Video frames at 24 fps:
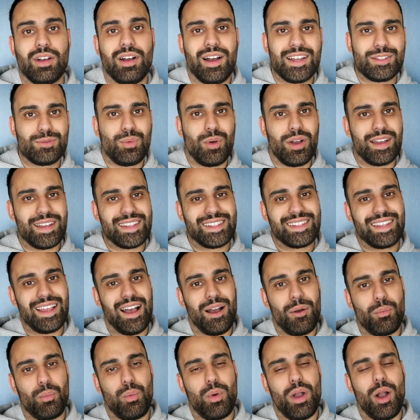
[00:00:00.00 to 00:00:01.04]
Guys, what is
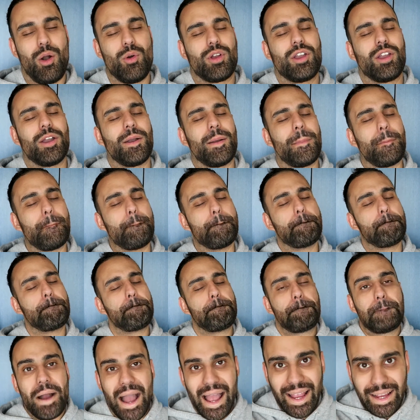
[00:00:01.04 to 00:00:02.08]
up? Welcome
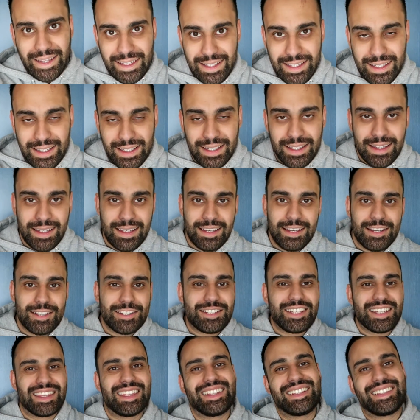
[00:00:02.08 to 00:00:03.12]
back
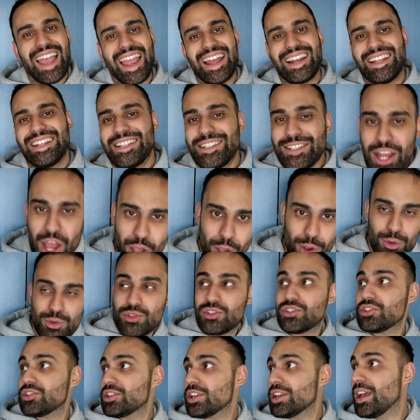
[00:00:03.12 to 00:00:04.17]
to the Daily
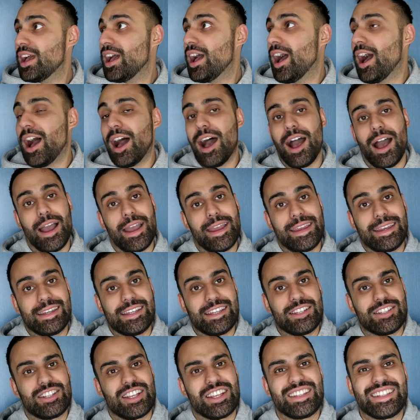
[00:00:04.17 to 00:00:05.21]
Dose. It
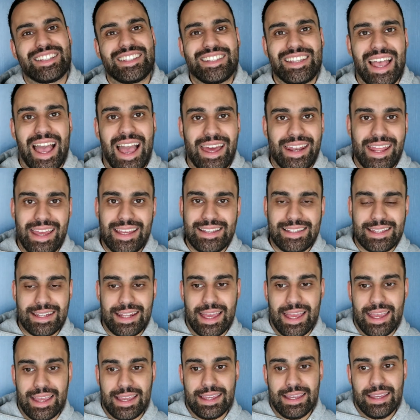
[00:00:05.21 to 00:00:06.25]
is Saturday
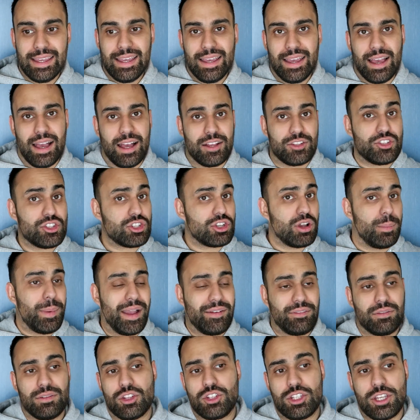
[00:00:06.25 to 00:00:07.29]
today. I just got
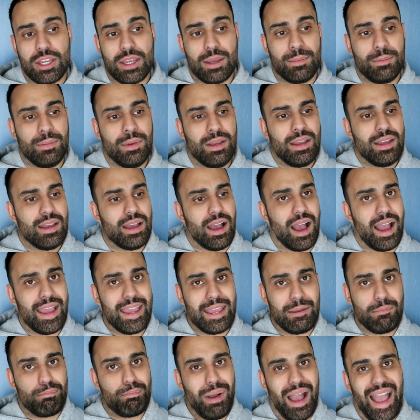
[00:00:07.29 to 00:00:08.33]
back from the gym. I
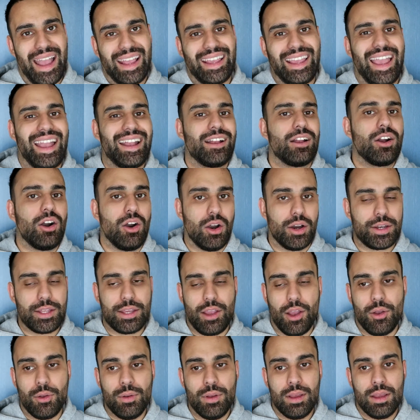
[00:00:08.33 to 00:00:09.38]
hit back and
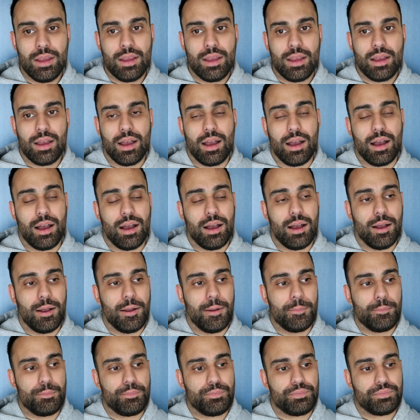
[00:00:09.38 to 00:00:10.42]
cardio.
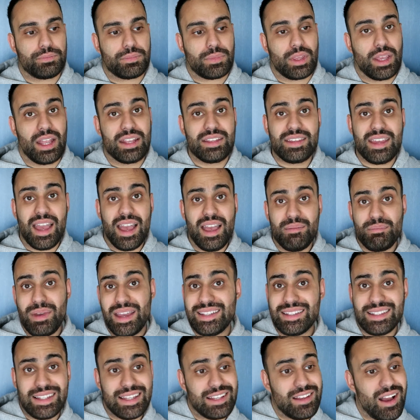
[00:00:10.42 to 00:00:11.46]
And yeah,
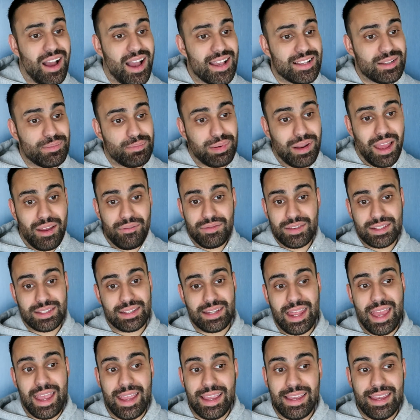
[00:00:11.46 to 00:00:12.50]
basically guys, the plan for
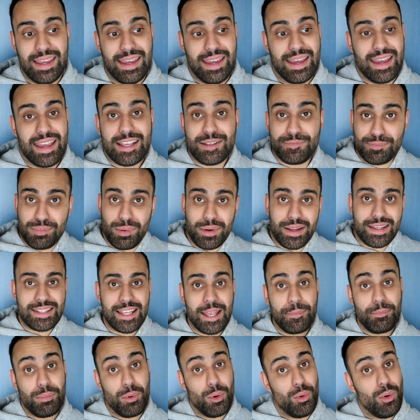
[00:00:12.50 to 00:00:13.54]
today is pretty
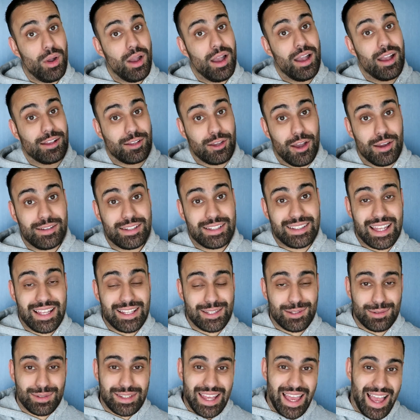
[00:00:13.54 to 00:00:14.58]
simple. Going to
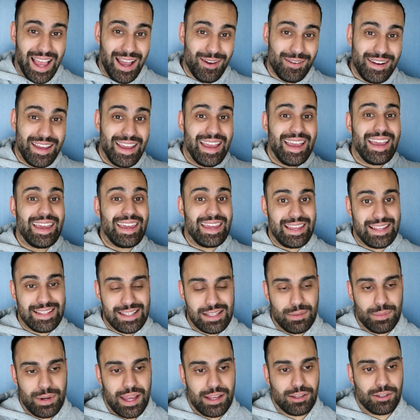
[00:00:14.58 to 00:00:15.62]
Tinseltown, eating
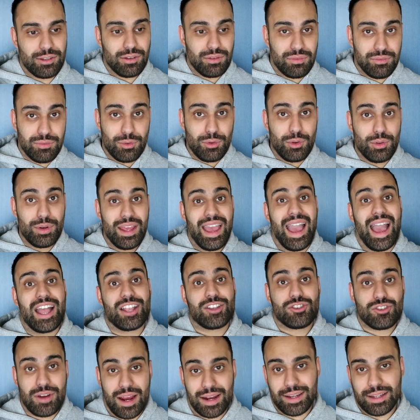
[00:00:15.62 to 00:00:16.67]
some of that good food
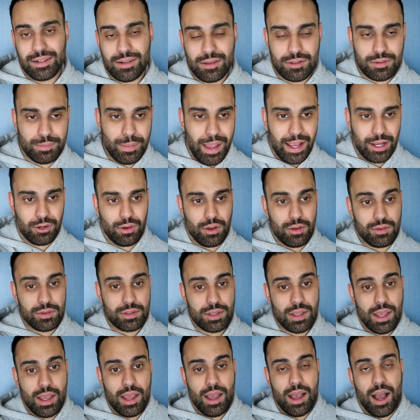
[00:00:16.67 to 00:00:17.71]
and tracking those
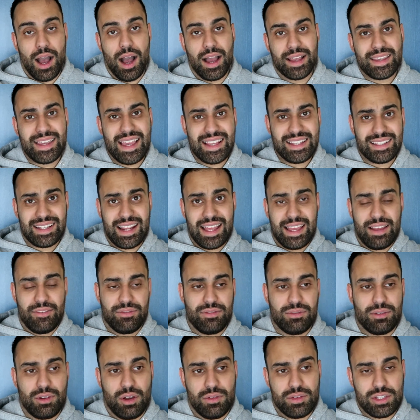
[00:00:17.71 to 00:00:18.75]
macros.
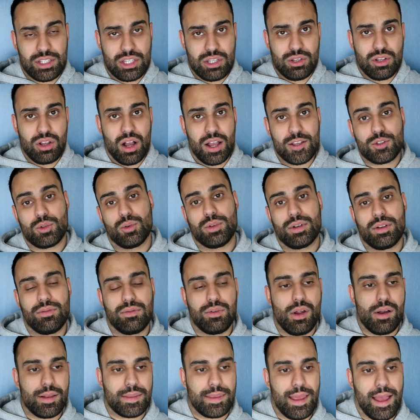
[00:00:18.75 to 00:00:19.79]
Yesterday, obviously you guys saw in the
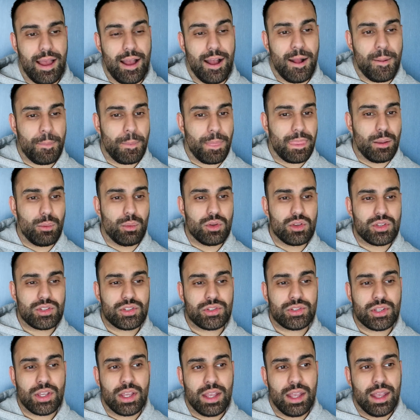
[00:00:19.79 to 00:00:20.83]
vlog that it
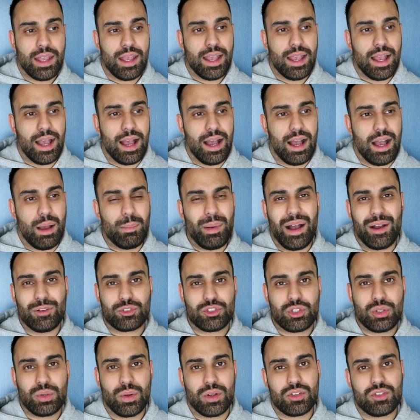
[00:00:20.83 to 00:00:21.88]
was
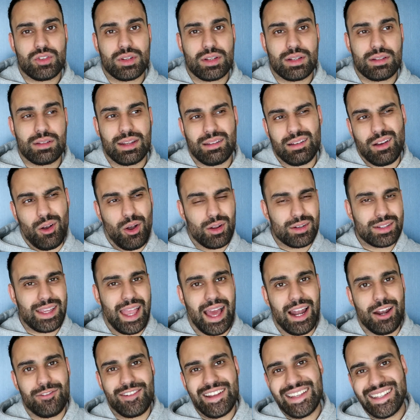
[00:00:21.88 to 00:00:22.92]
about 200 odd
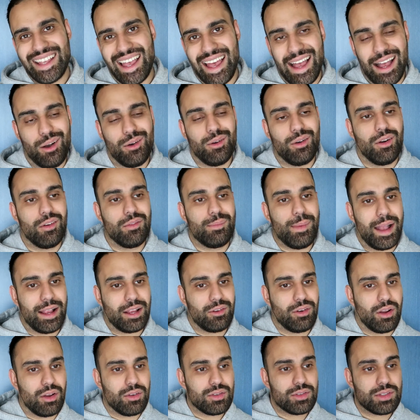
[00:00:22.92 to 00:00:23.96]
calories out of
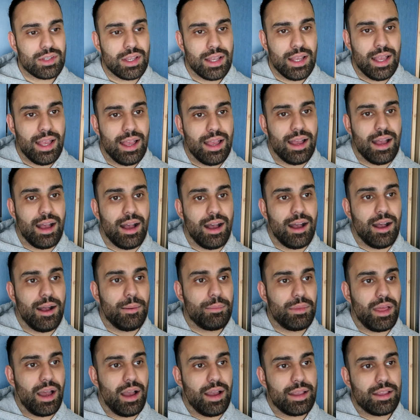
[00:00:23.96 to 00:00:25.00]
macros
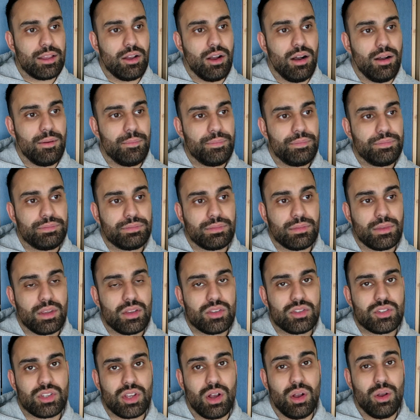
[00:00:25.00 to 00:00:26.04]
that I got.
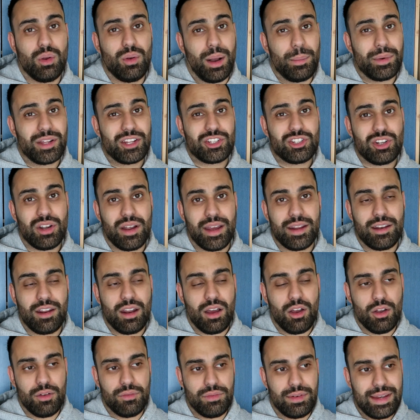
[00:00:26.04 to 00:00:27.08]
So I'm gonna try and
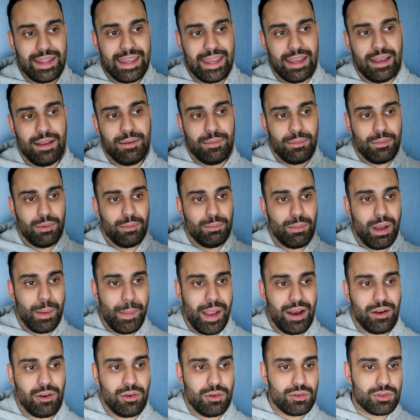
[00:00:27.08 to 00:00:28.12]
hopefully hit my
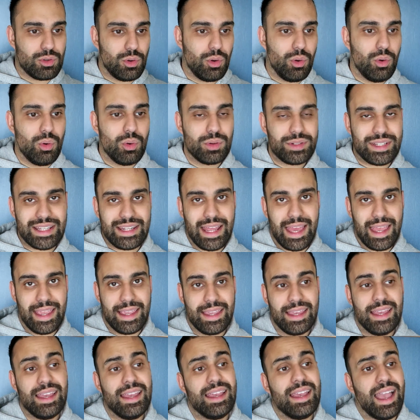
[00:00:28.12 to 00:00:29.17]
macros all
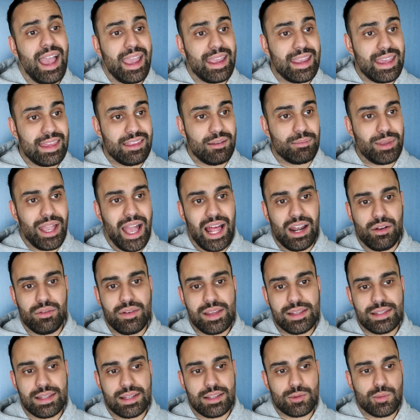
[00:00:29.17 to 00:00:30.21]
today and get them
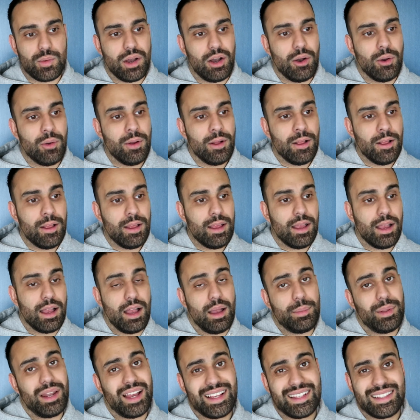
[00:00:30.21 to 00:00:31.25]
calories in as well.
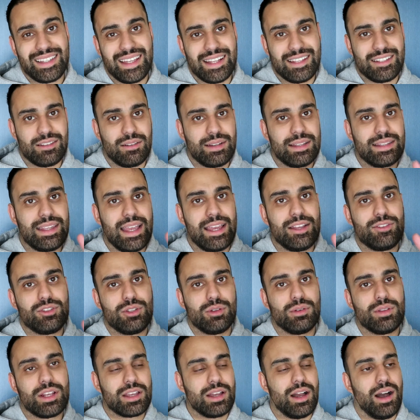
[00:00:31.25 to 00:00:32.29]
But like I said, it's only day
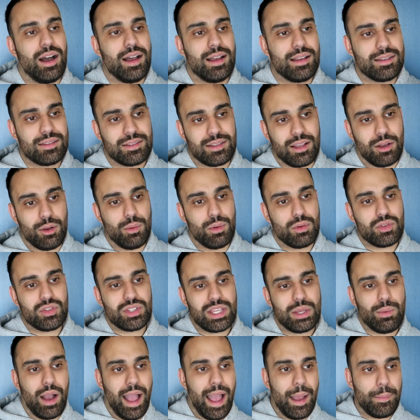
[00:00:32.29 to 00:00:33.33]
two of the cut, so we'll
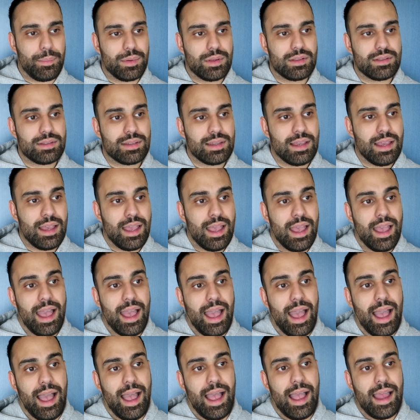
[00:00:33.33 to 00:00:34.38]
see what happens.
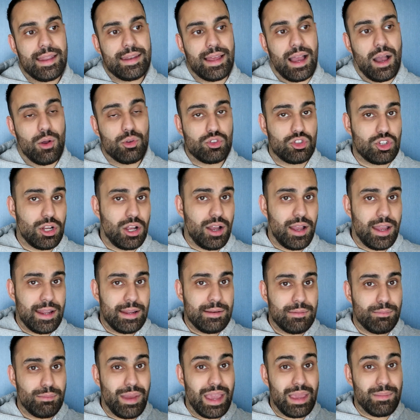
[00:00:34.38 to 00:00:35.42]
And I'll try
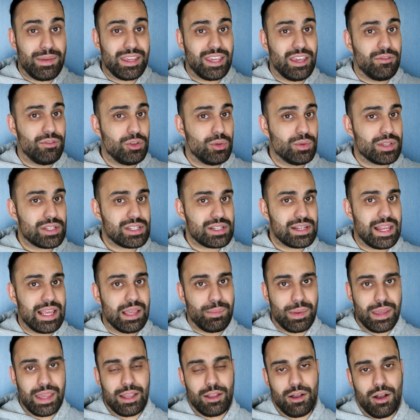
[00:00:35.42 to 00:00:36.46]
and maybe give you a
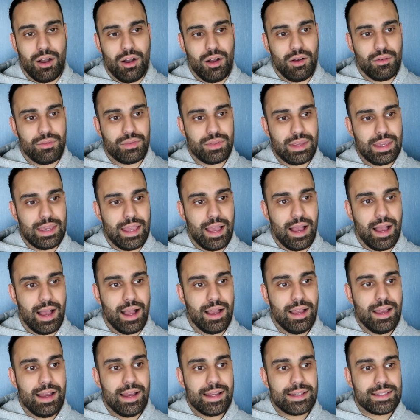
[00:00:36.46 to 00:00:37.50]
sneak peek of
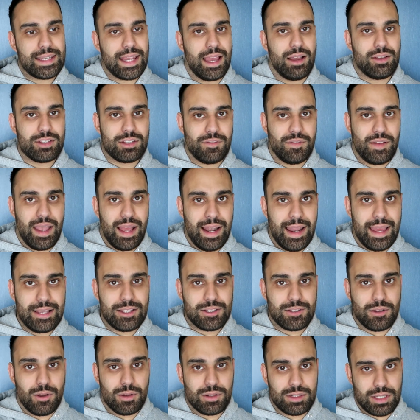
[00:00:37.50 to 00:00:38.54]
the Tales of LA
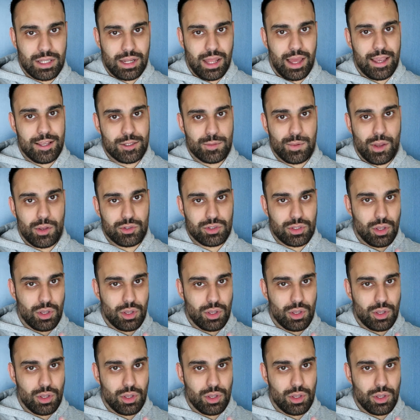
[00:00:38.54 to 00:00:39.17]
song tonight as well.